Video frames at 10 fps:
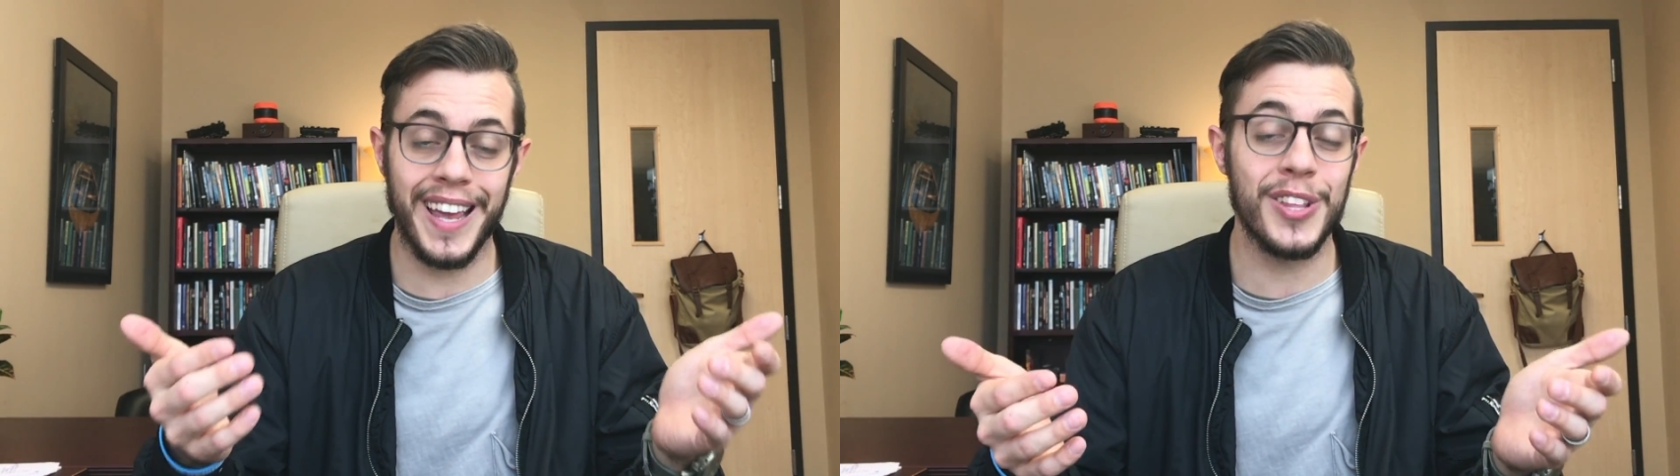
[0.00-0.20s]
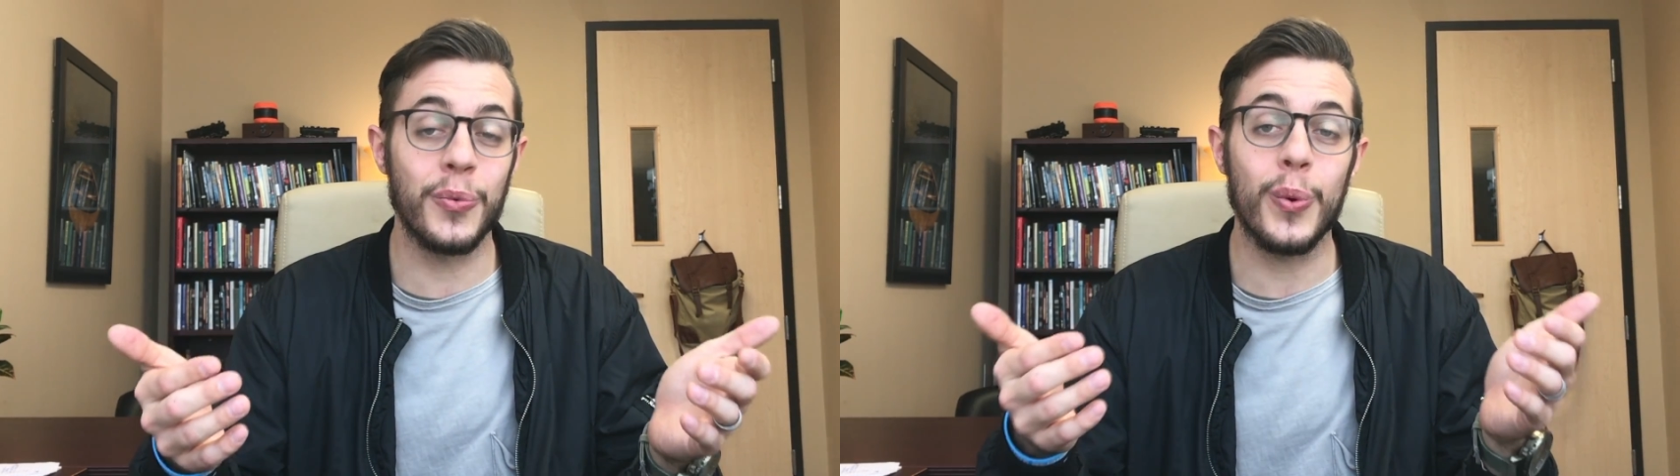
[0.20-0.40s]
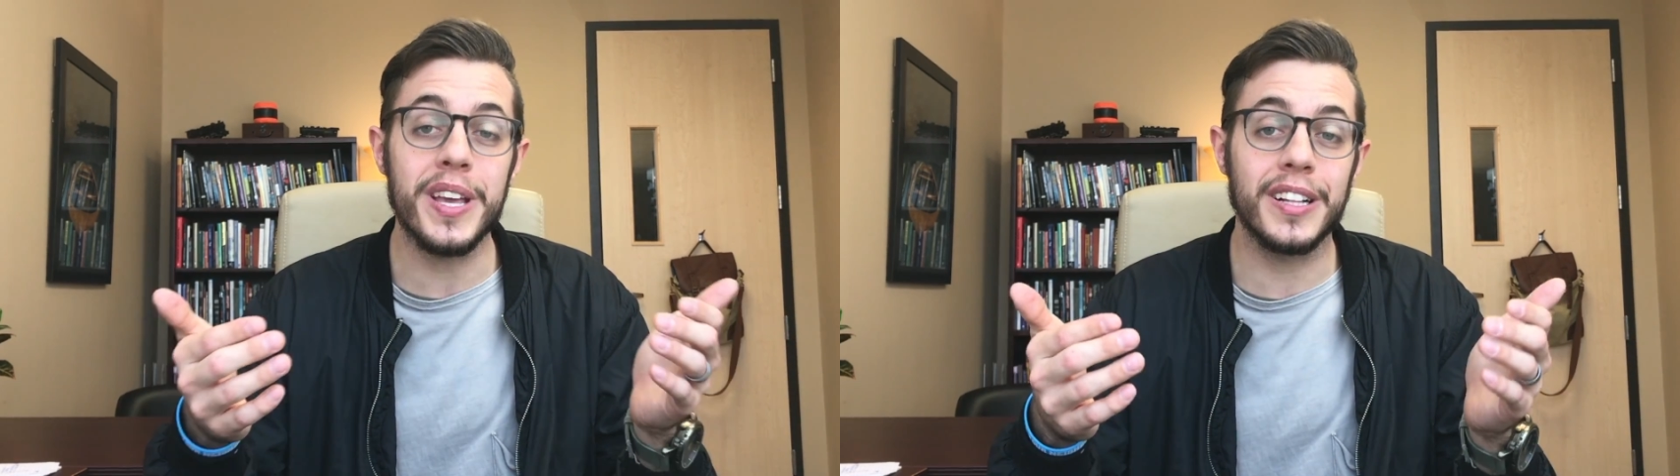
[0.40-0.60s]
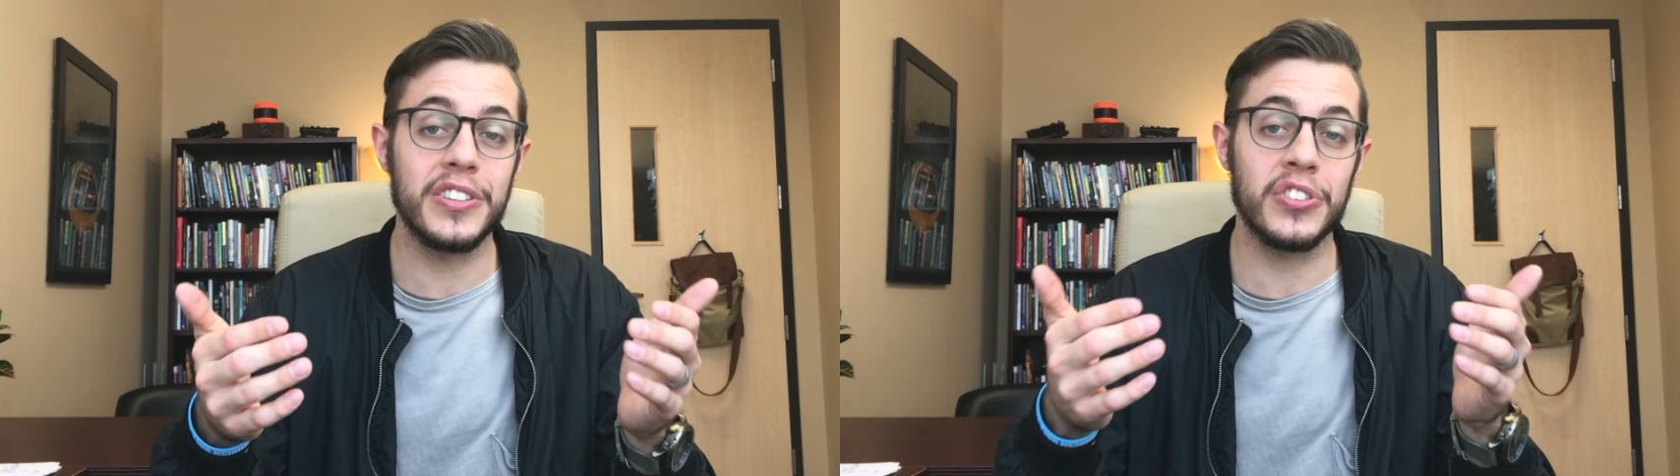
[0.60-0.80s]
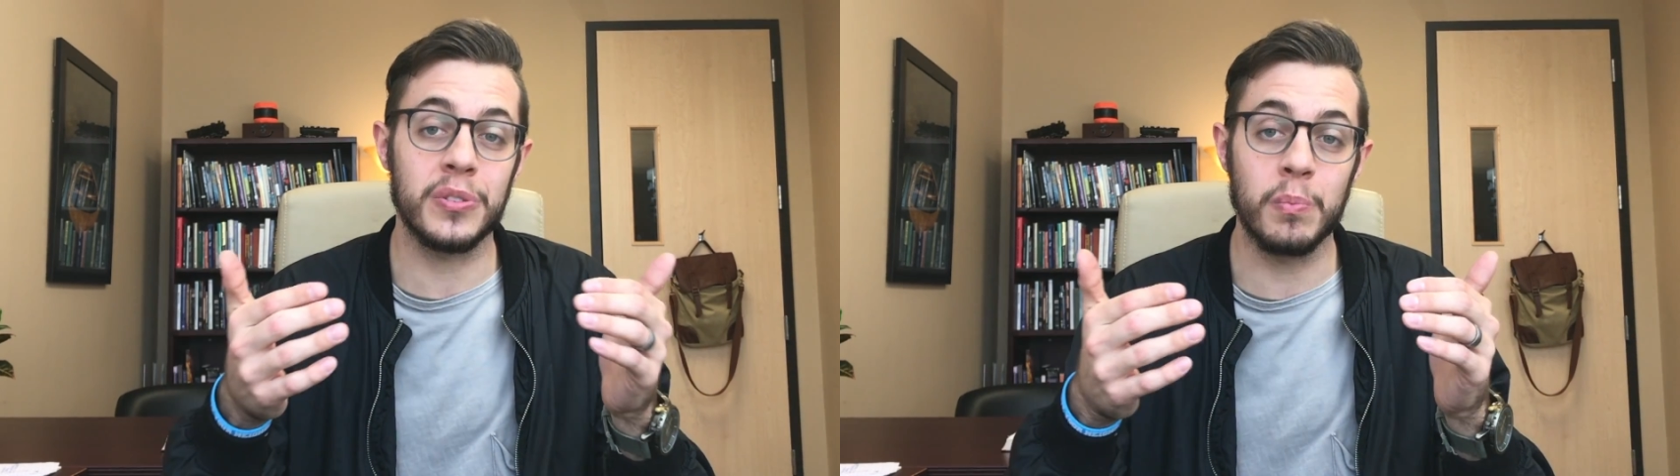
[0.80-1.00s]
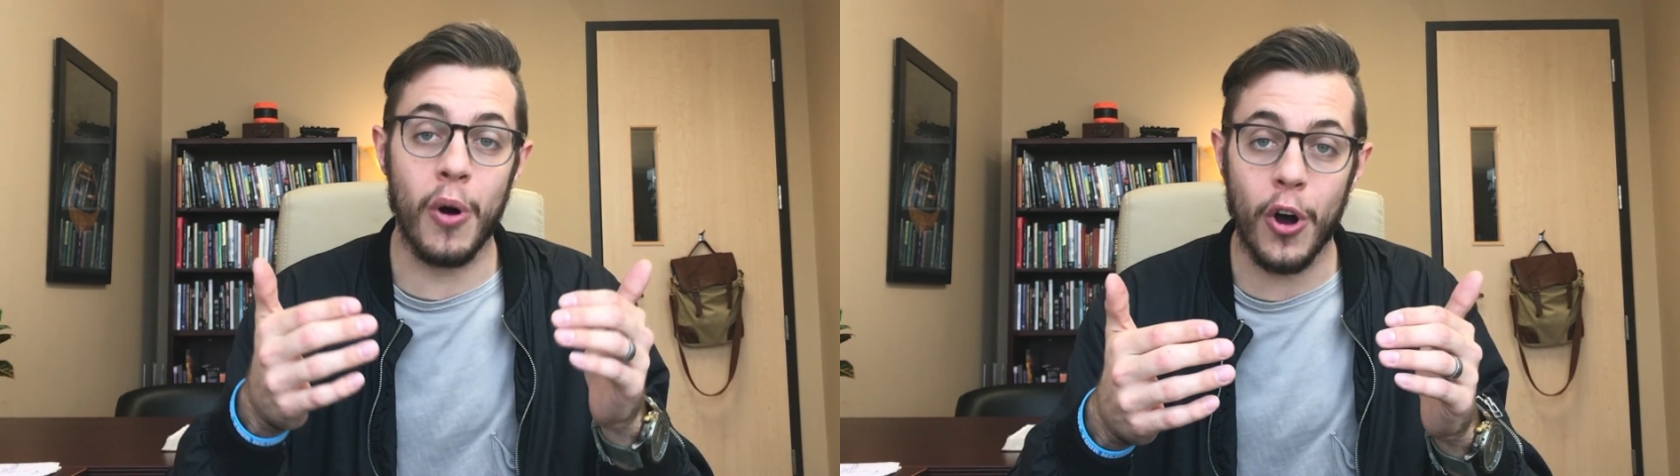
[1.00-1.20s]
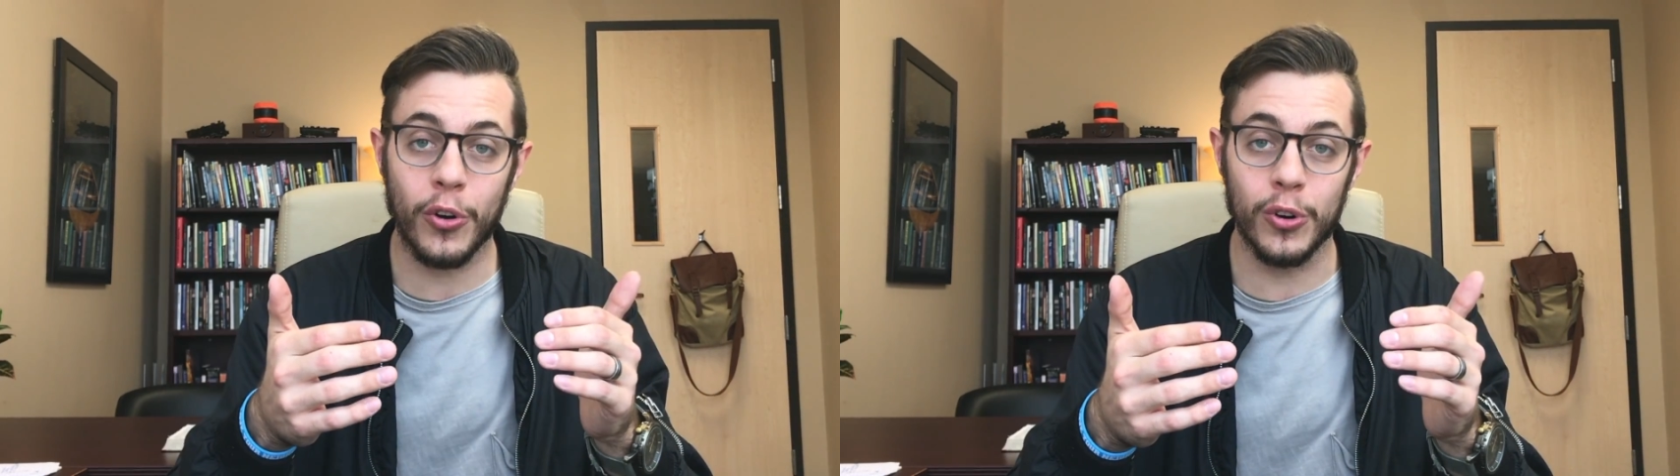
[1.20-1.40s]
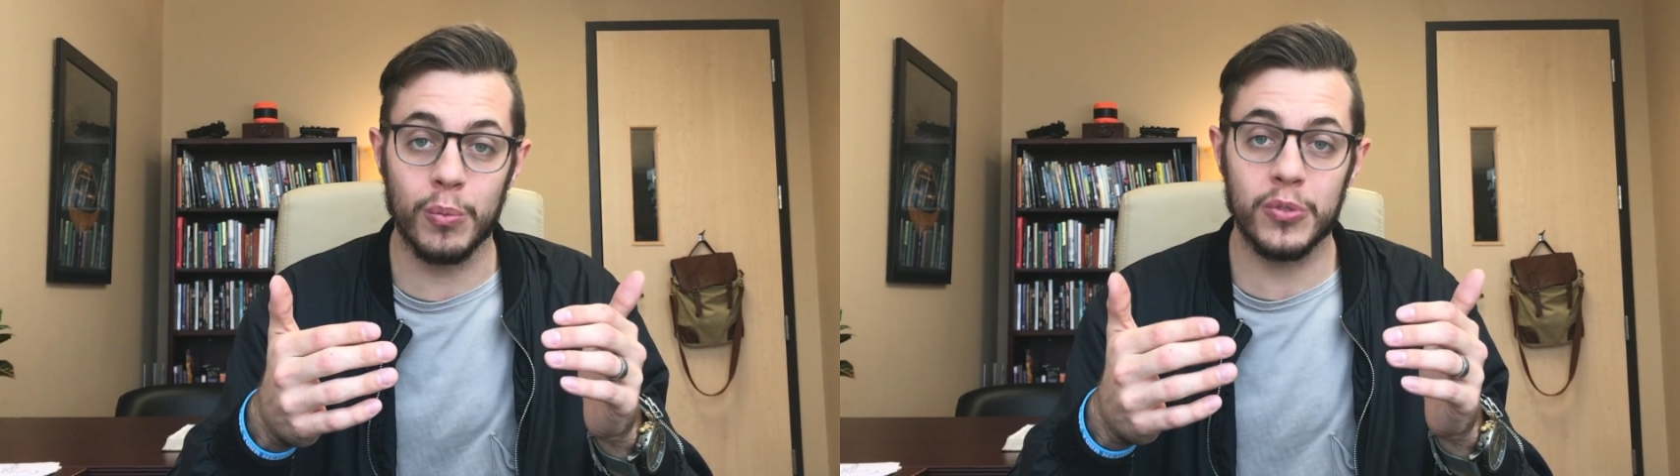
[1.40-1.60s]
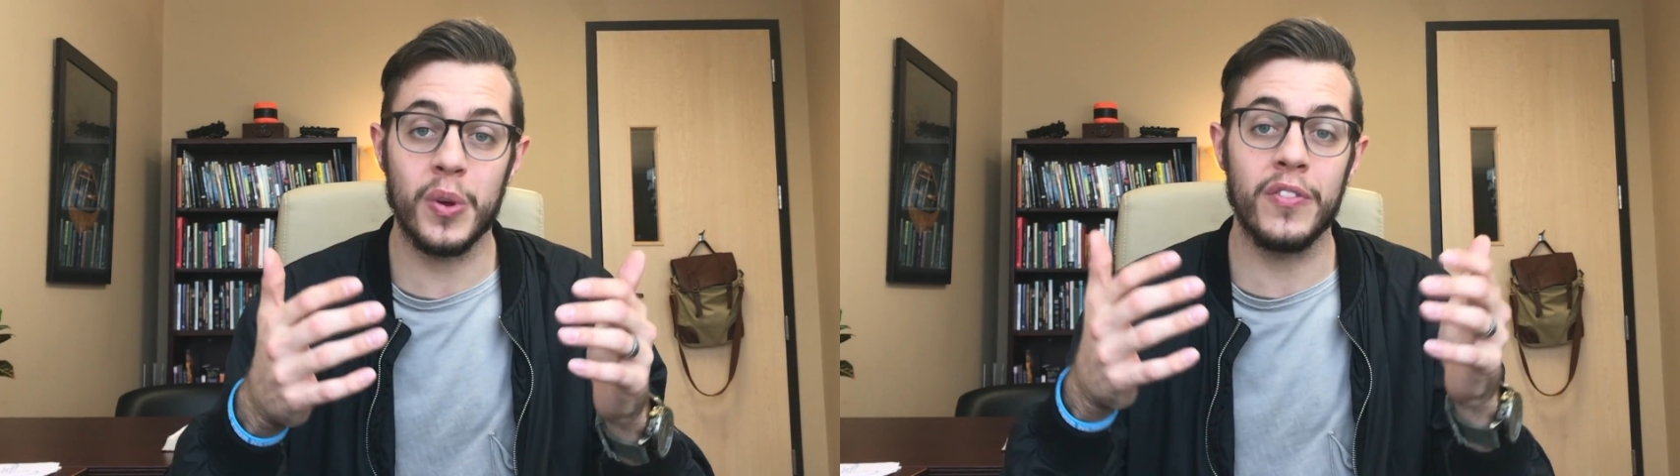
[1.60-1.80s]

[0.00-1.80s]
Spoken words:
and then weekly small groups.